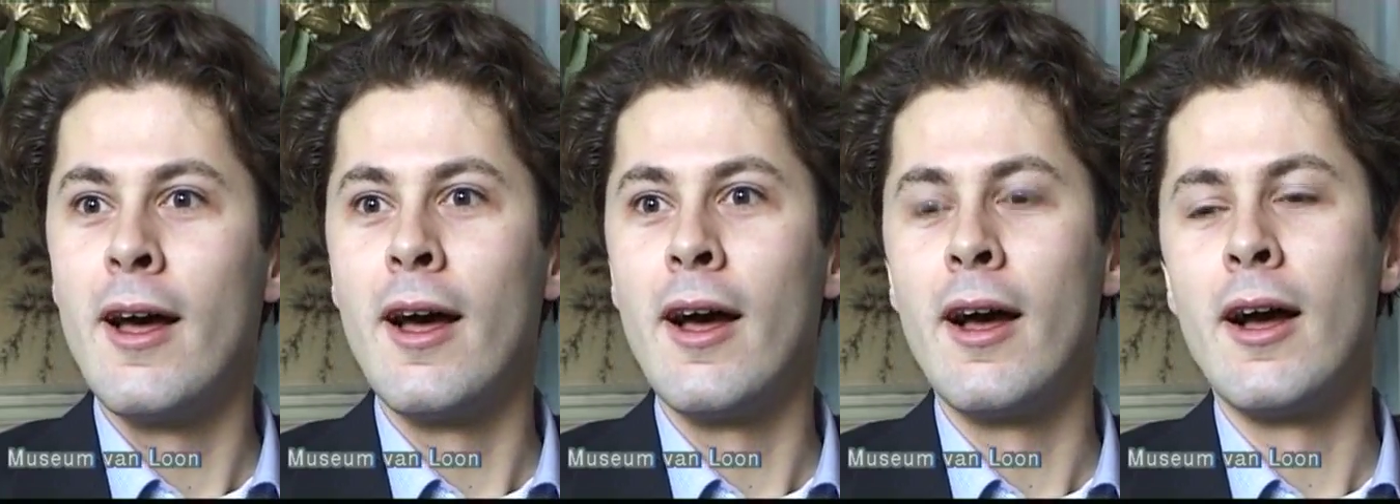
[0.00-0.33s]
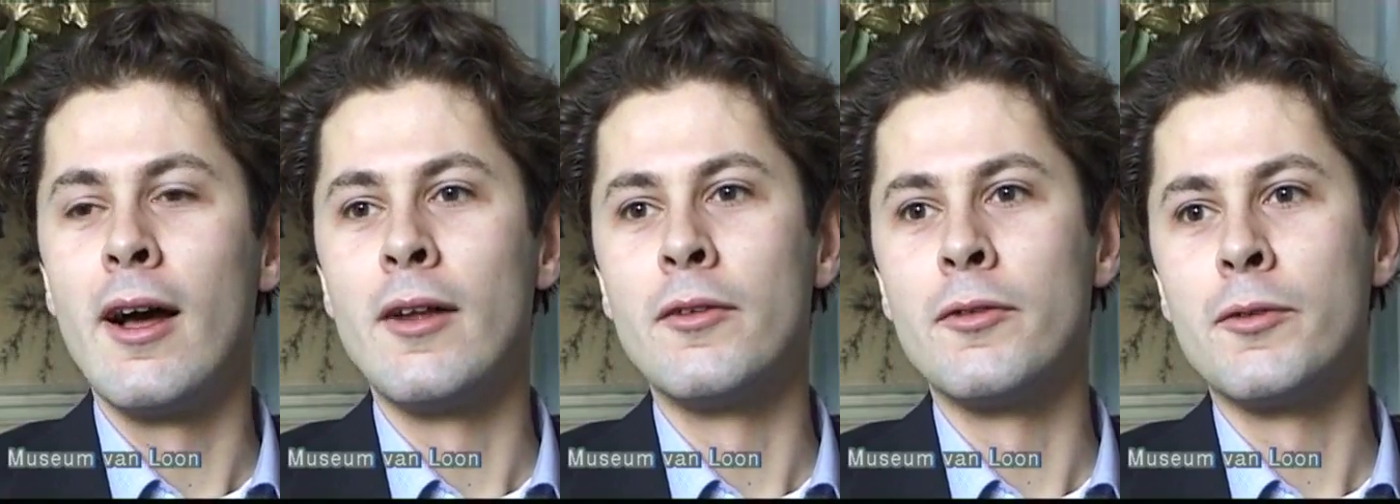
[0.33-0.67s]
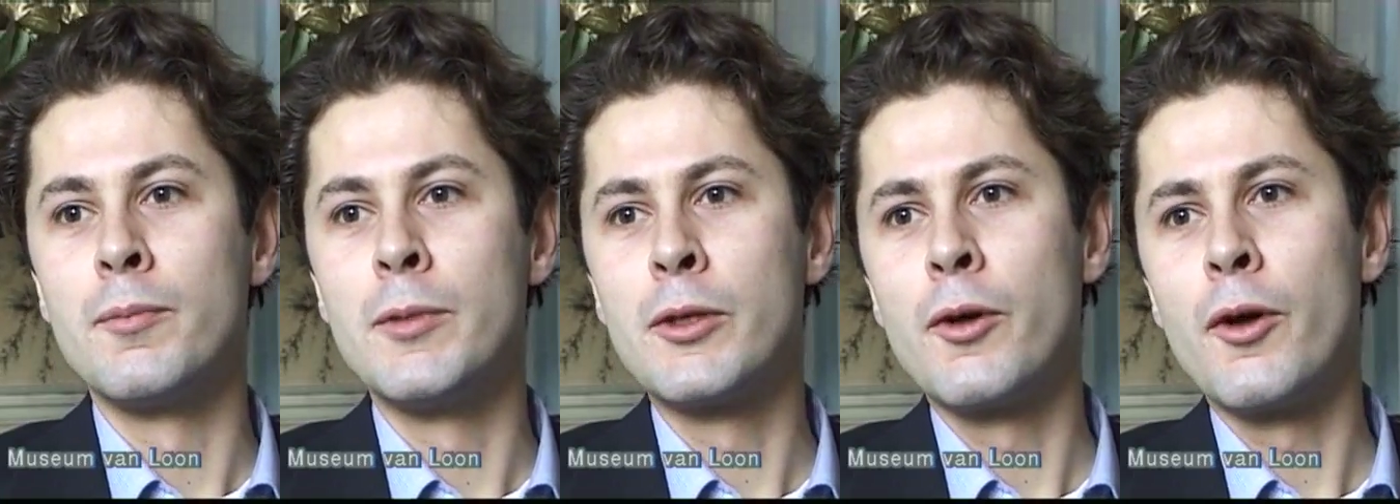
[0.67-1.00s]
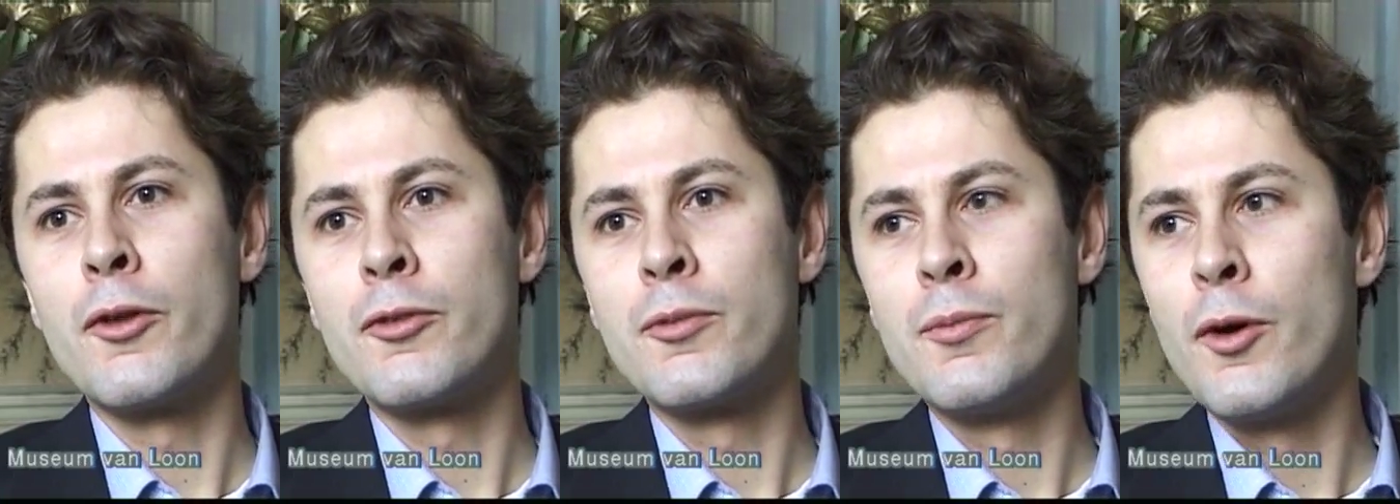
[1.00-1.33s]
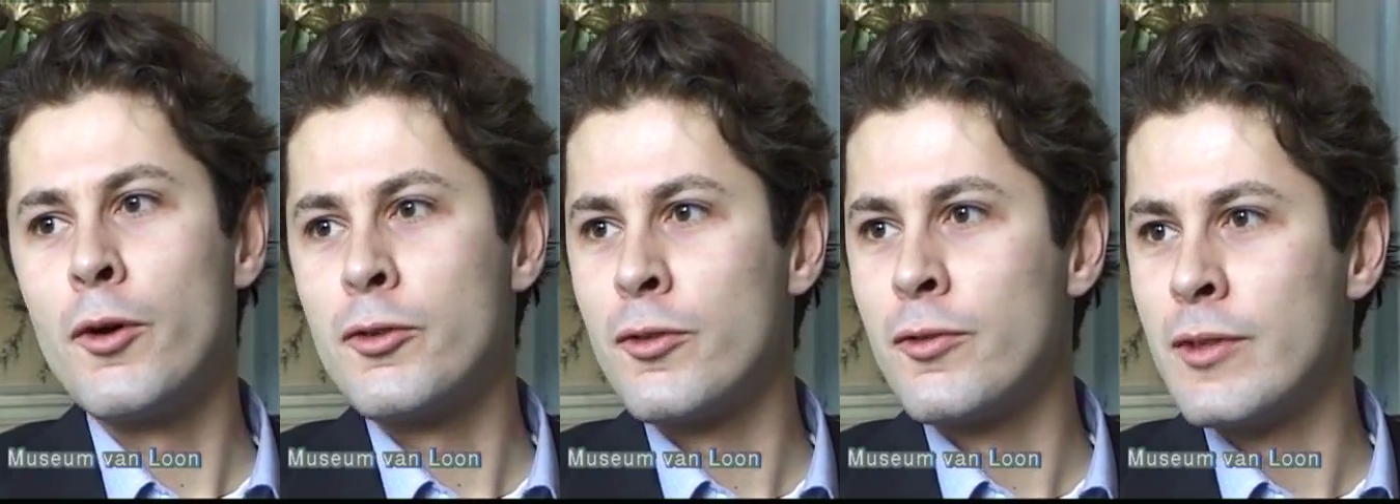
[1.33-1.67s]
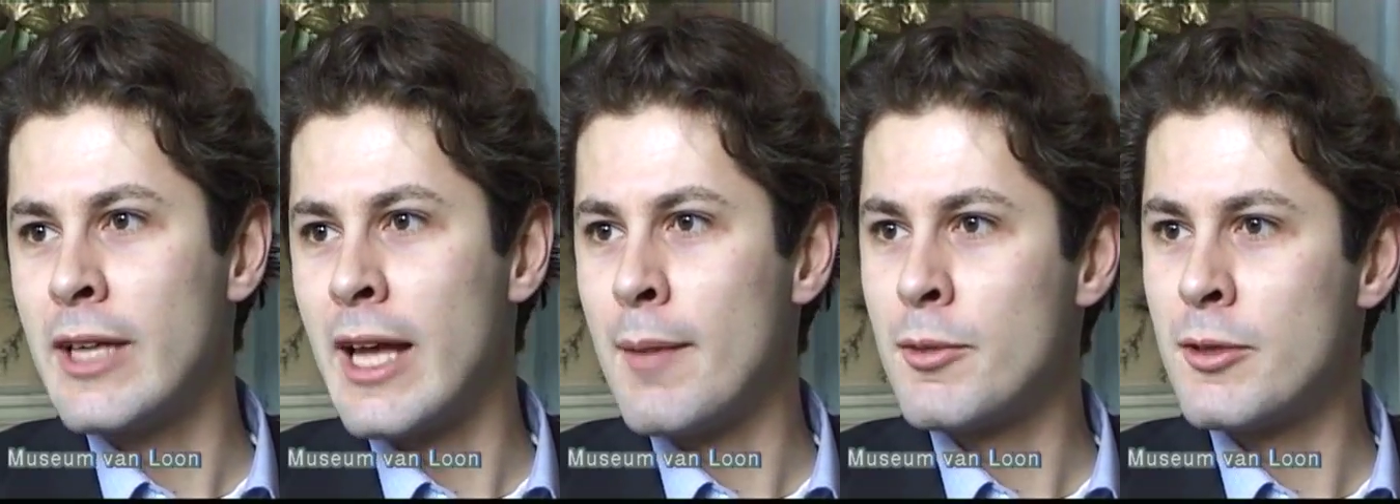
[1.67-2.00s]
And because most of
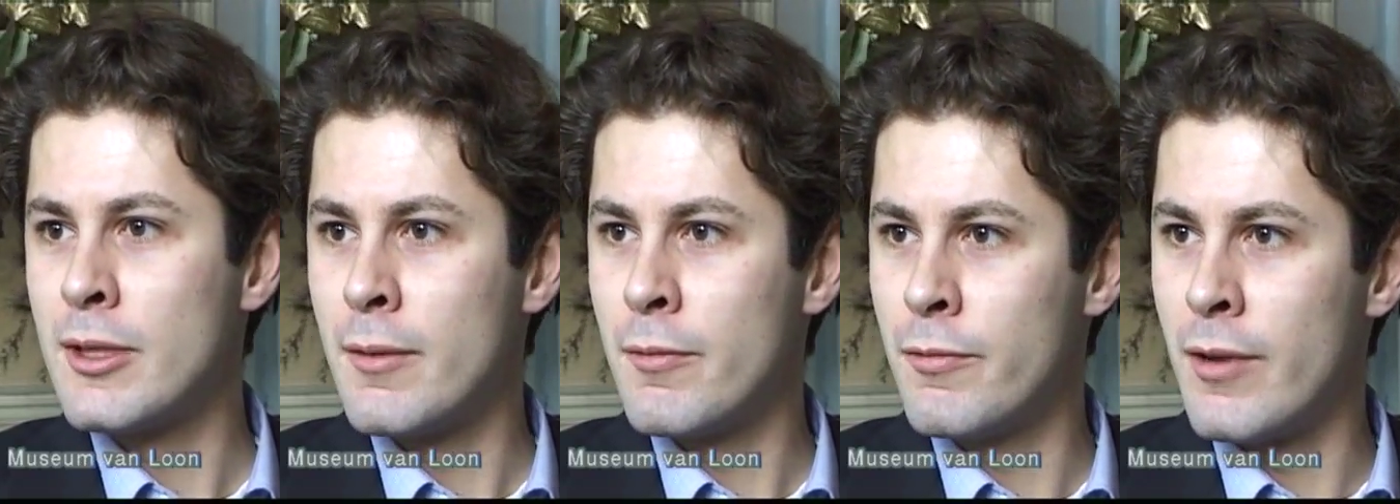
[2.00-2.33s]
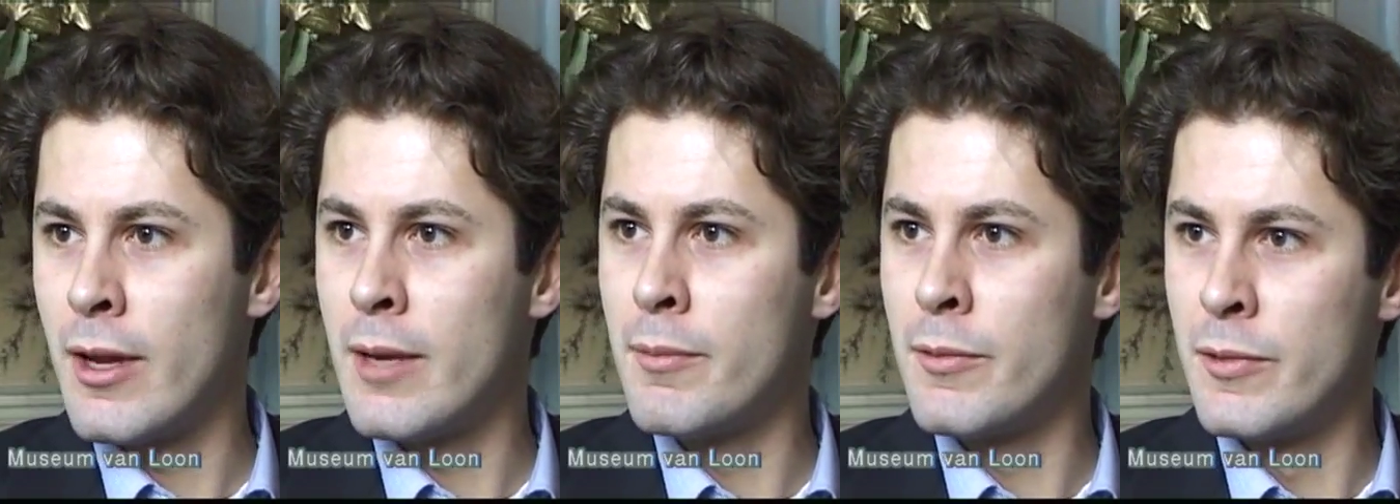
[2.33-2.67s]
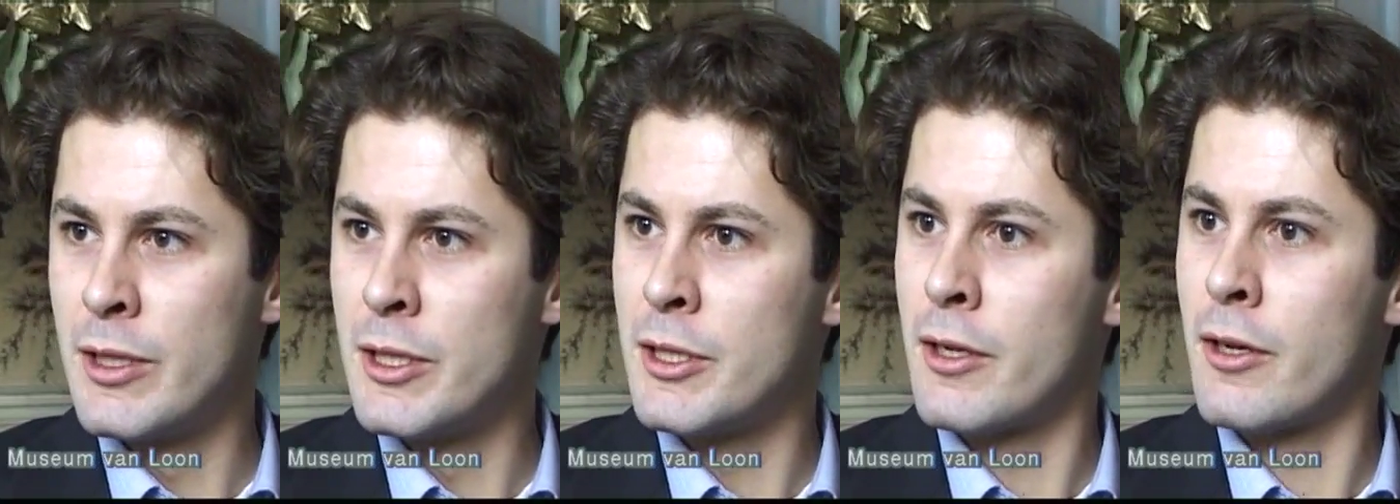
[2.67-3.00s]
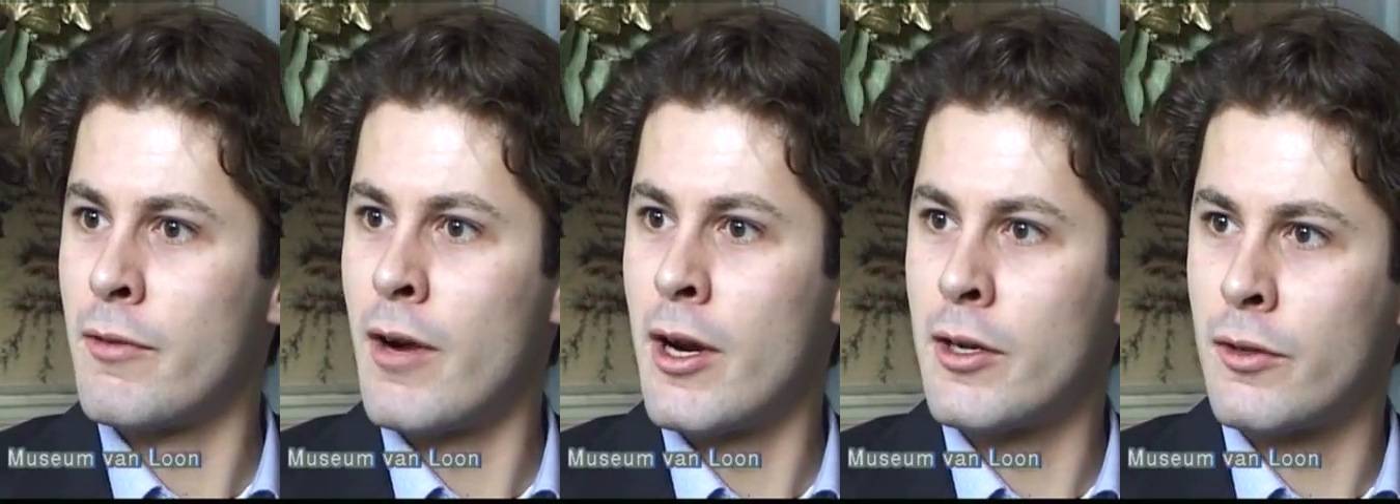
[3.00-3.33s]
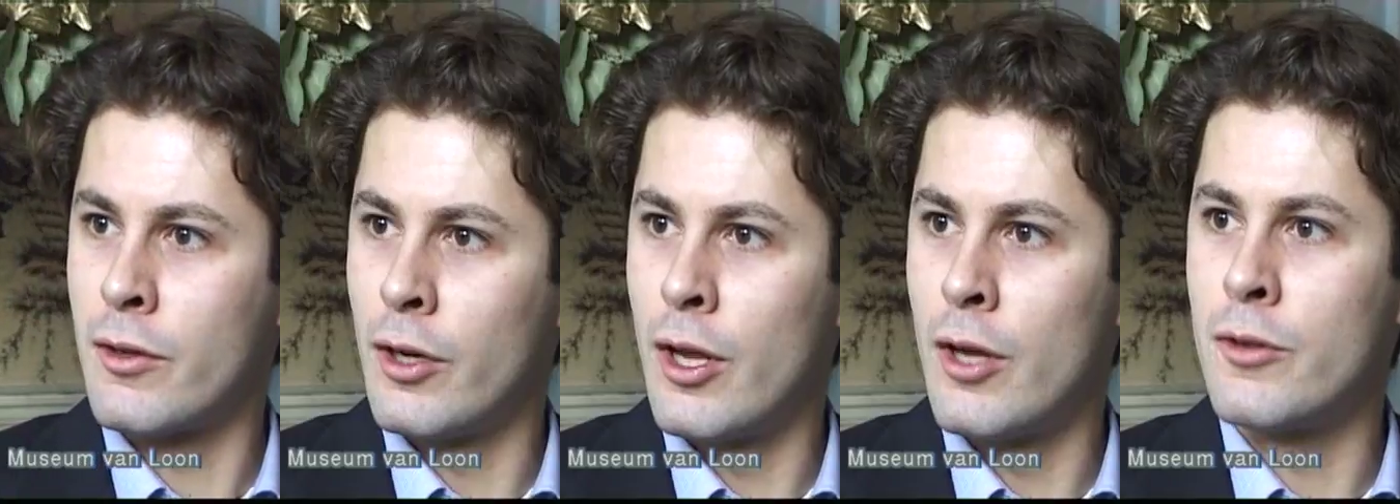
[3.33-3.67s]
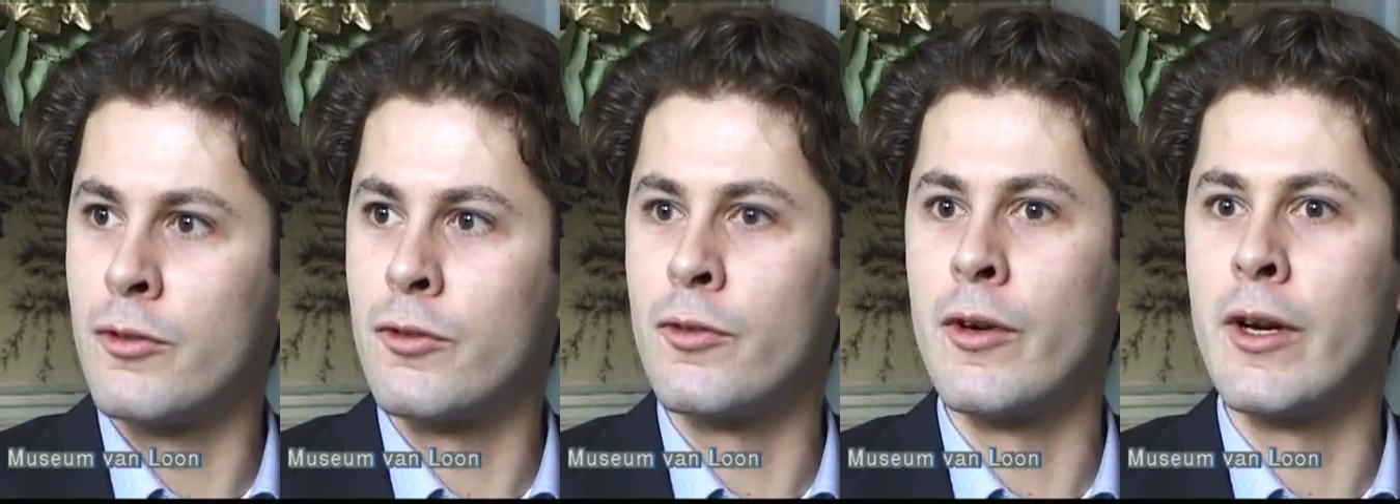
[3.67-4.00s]
the Amsterdam families are quite
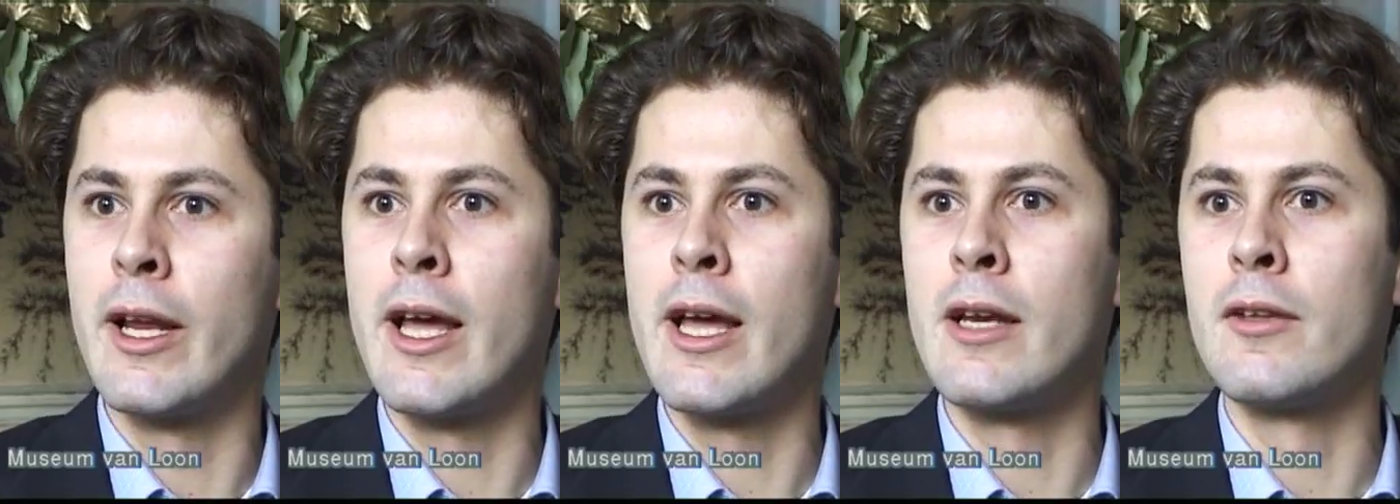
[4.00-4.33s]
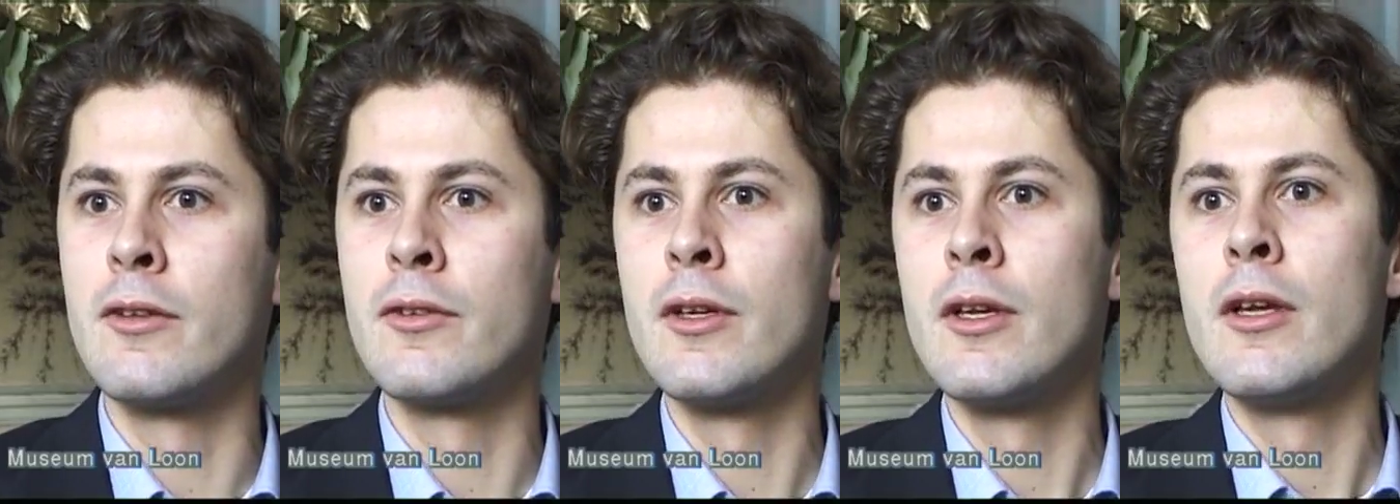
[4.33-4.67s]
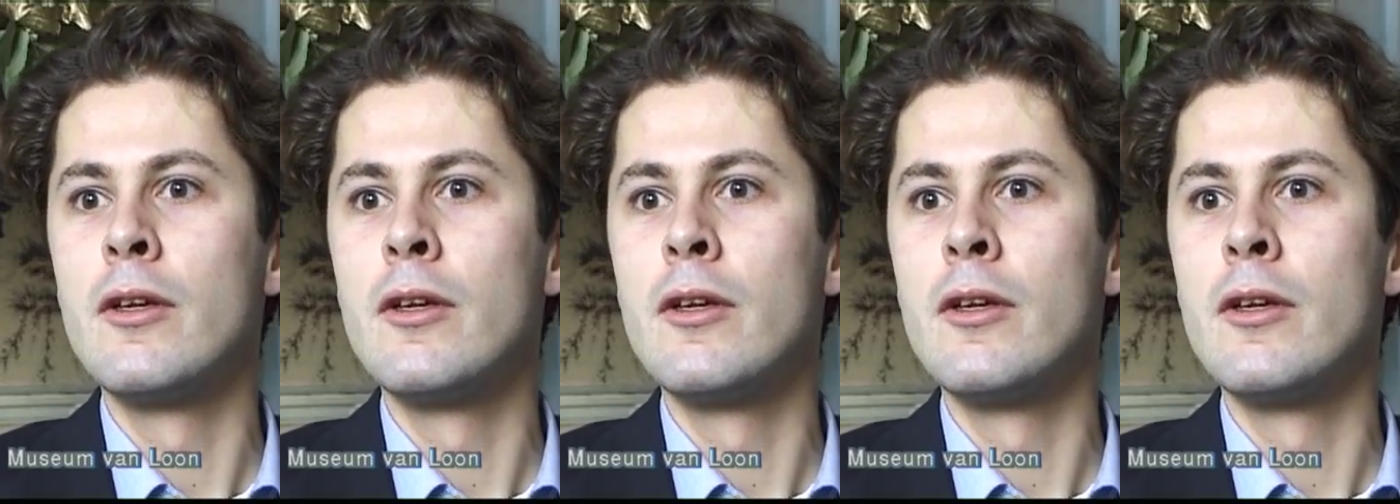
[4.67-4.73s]
close related,